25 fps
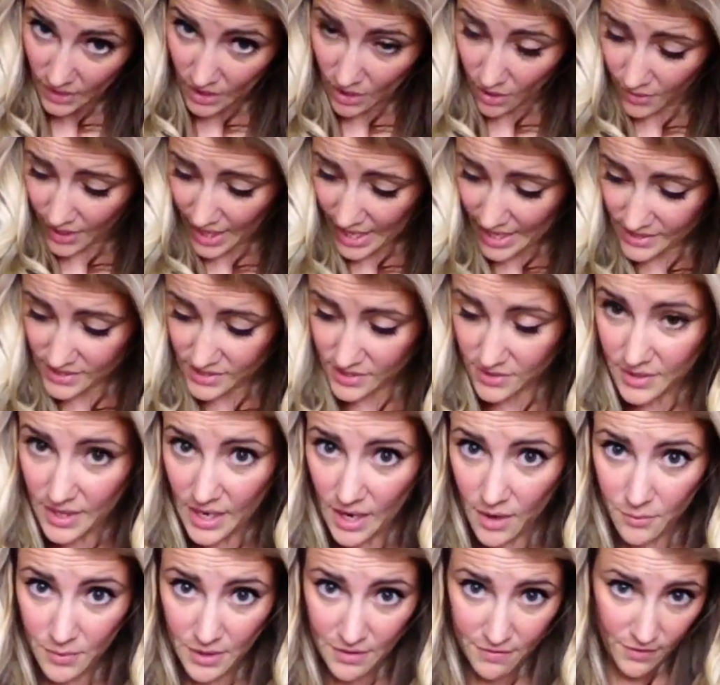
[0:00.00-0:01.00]
Okay, so
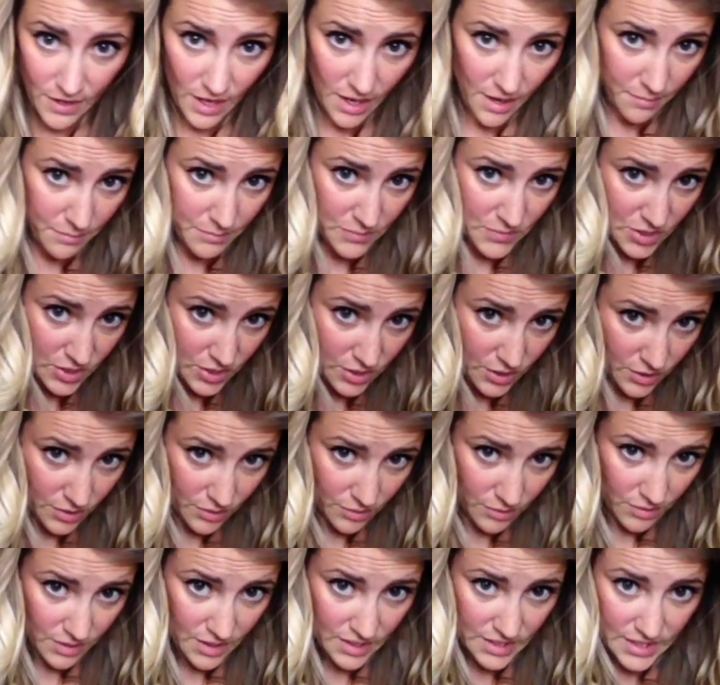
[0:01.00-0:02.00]
now we've come to the